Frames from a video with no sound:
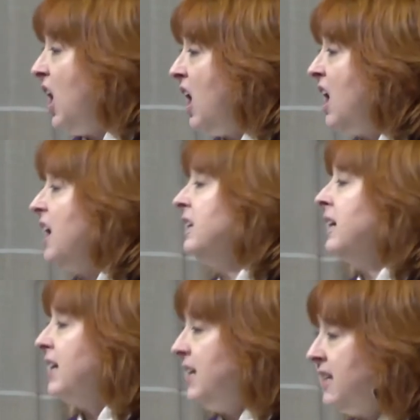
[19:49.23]

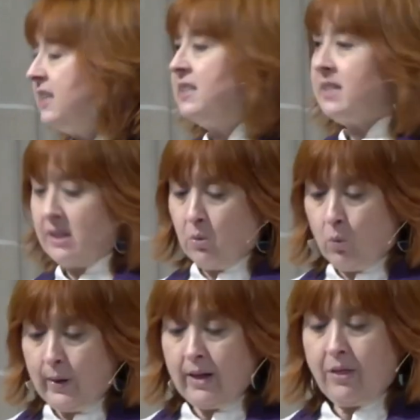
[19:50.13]
God is
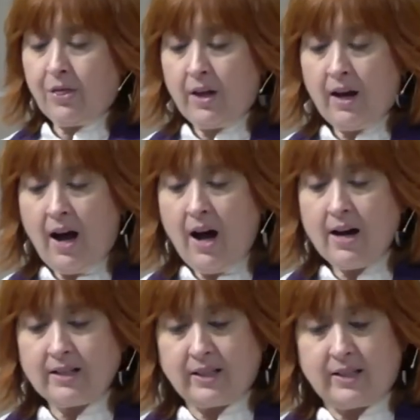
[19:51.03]
with
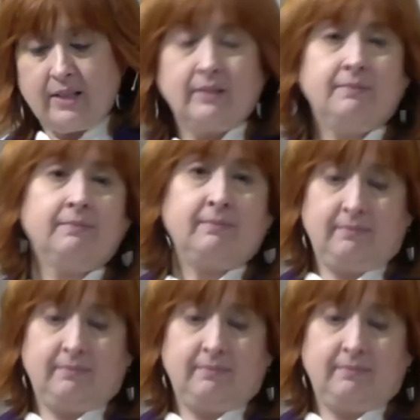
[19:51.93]
us.